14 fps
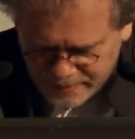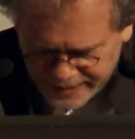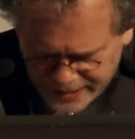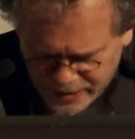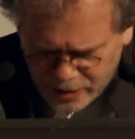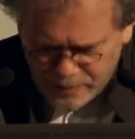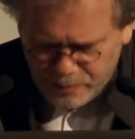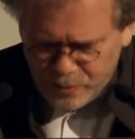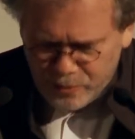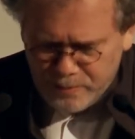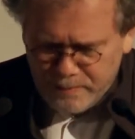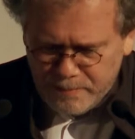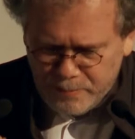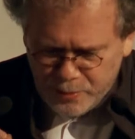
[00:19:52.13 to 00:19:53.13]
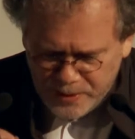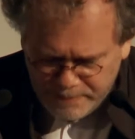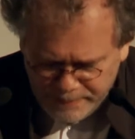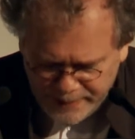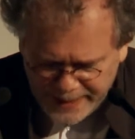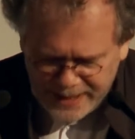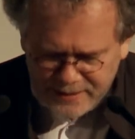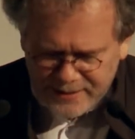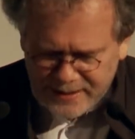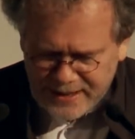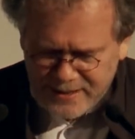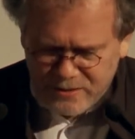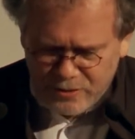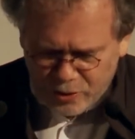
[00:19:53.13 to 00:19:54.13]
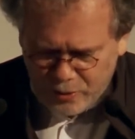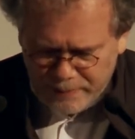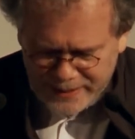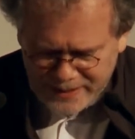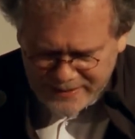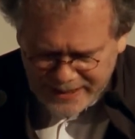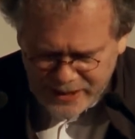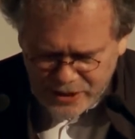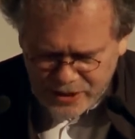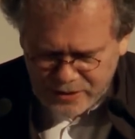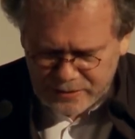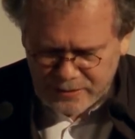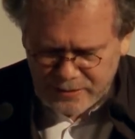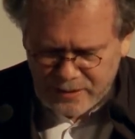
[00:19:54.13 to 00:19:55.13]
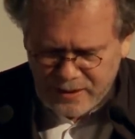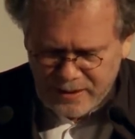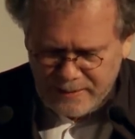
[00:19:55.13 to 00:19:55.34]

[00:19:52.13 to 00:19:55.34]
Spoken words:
Ringelblum prepared his documentation,